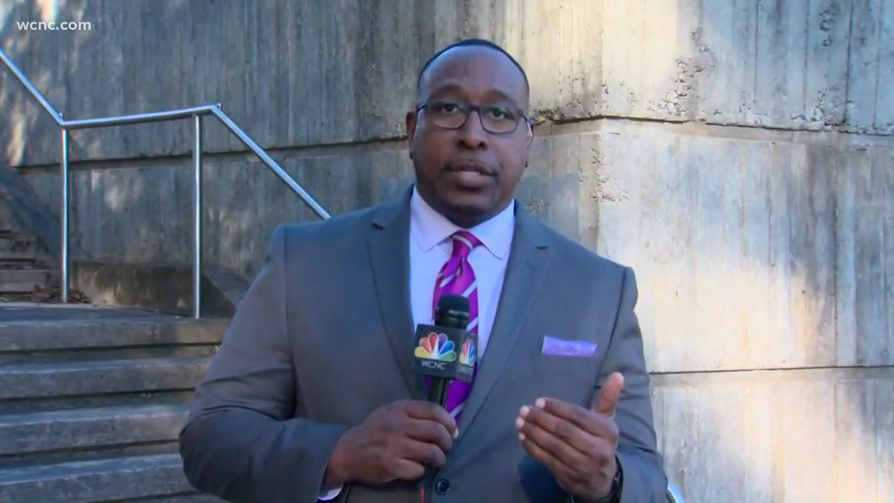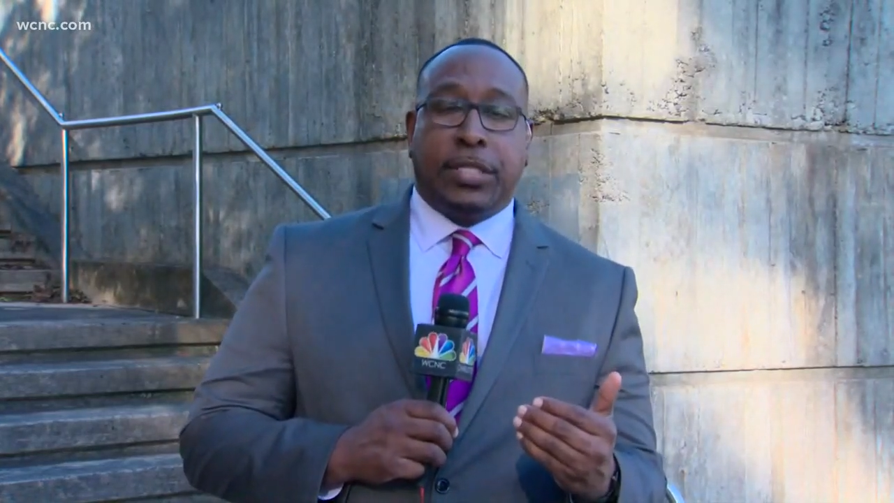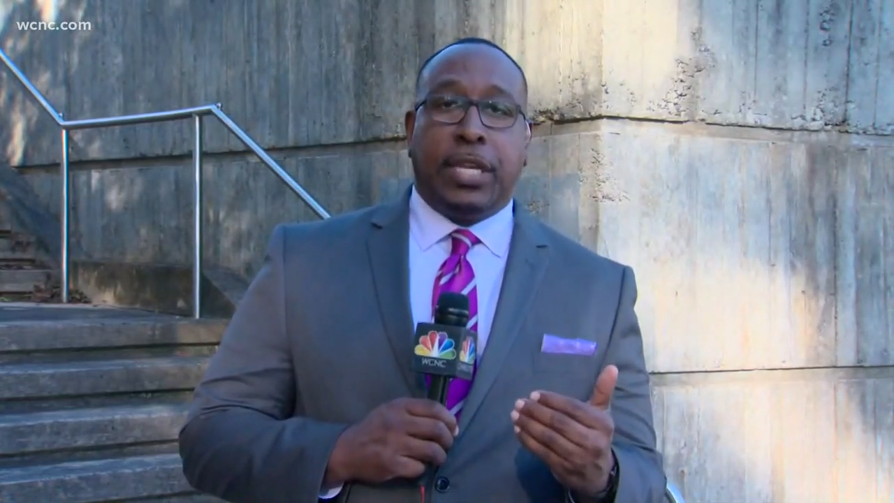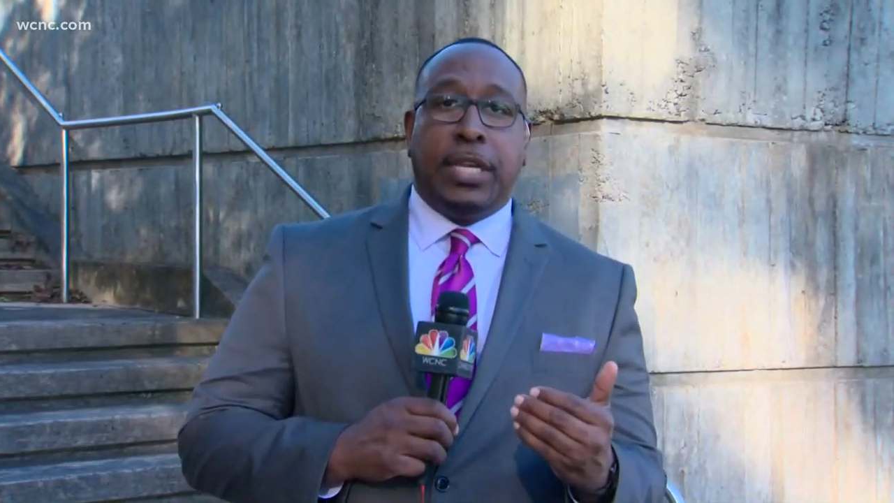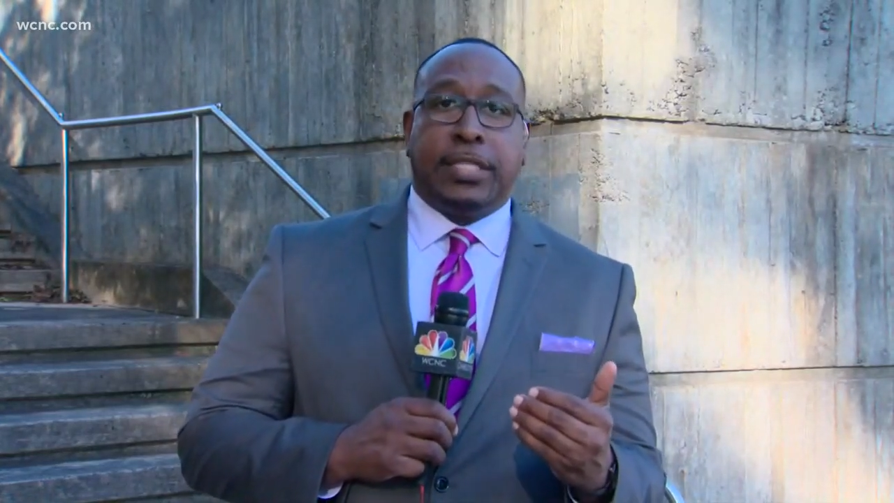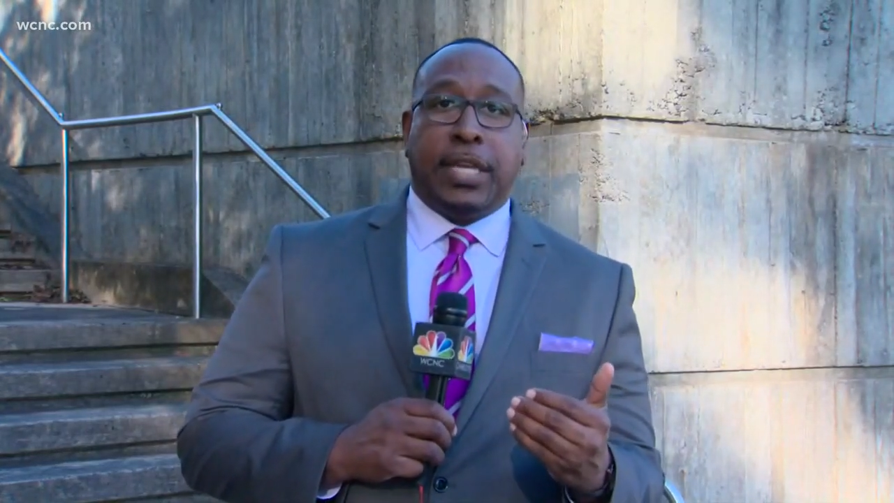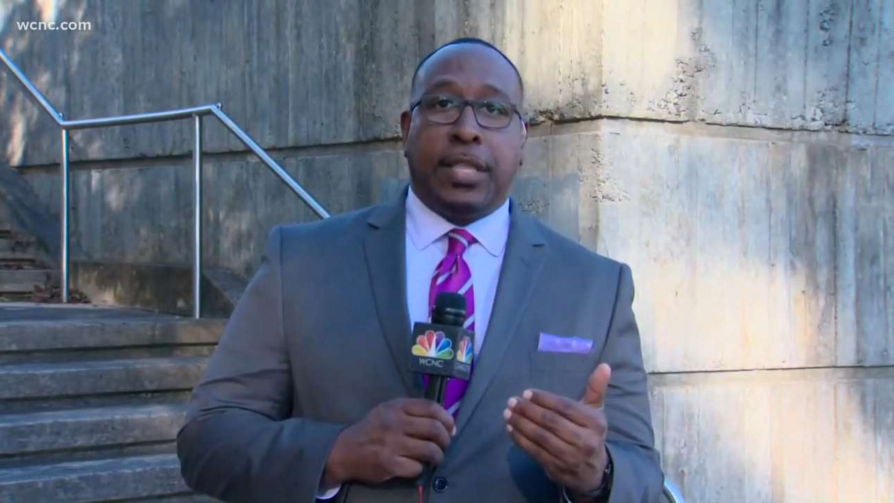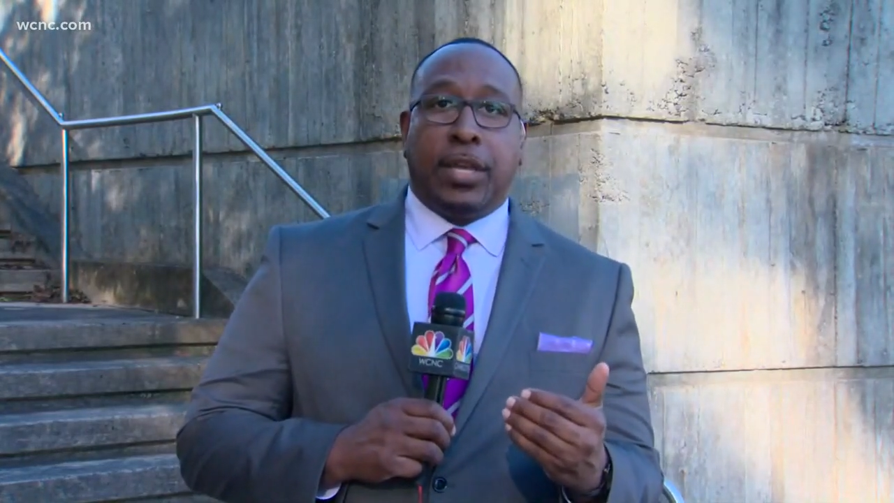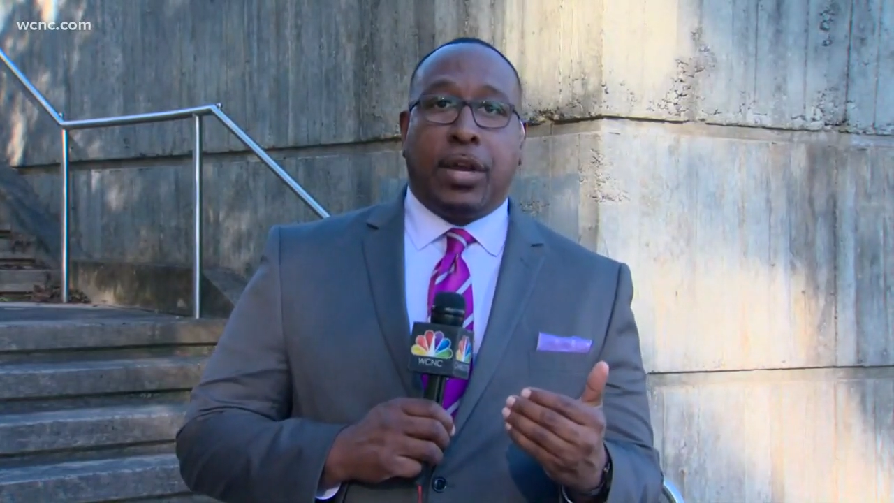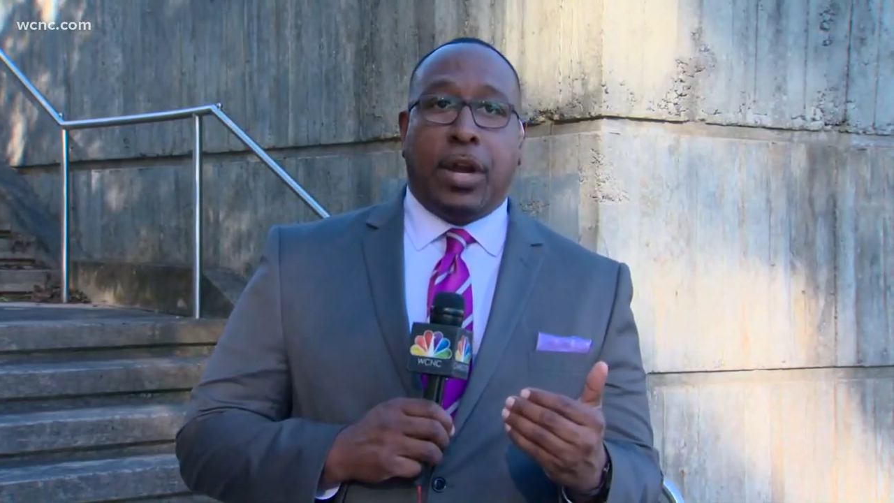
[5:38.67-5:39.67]
sitting
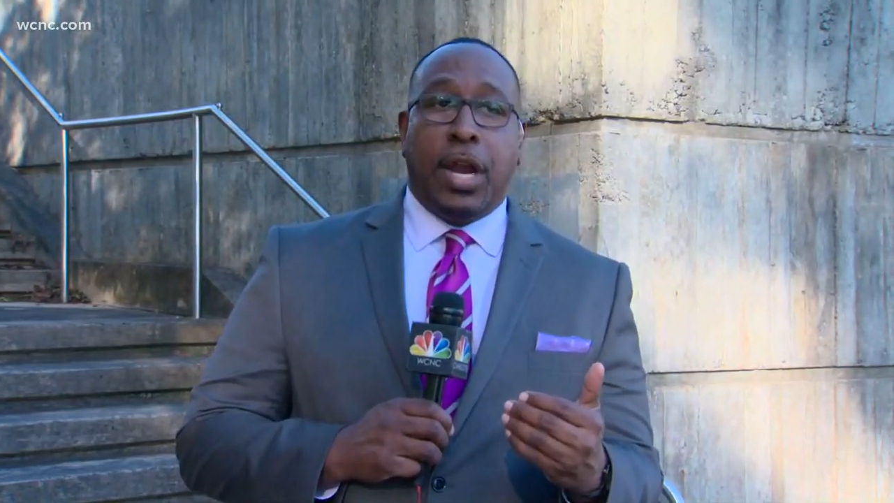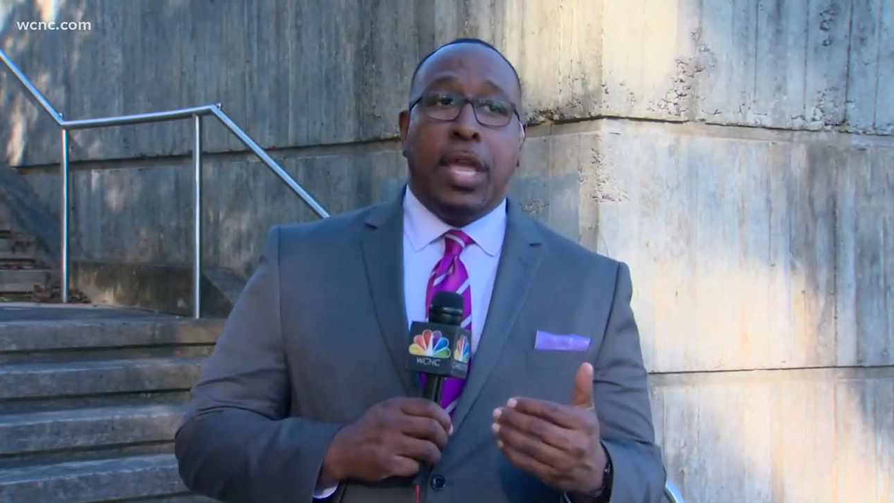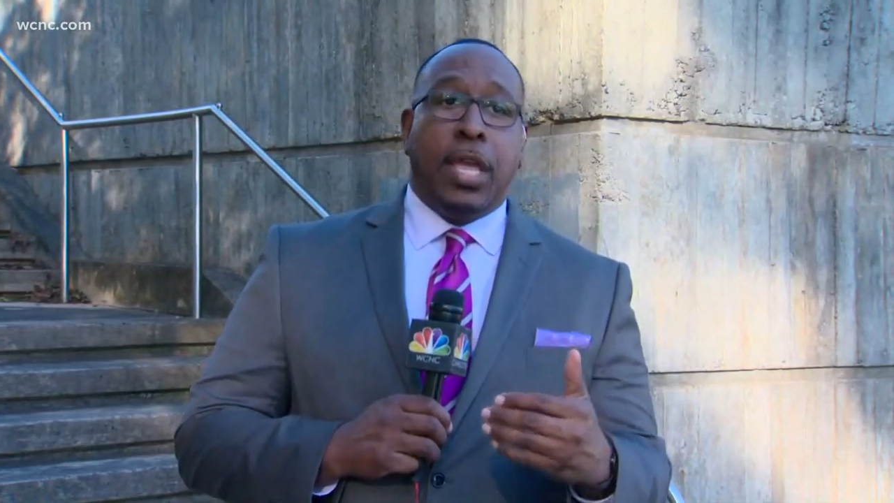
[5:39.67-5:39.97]
inside the car.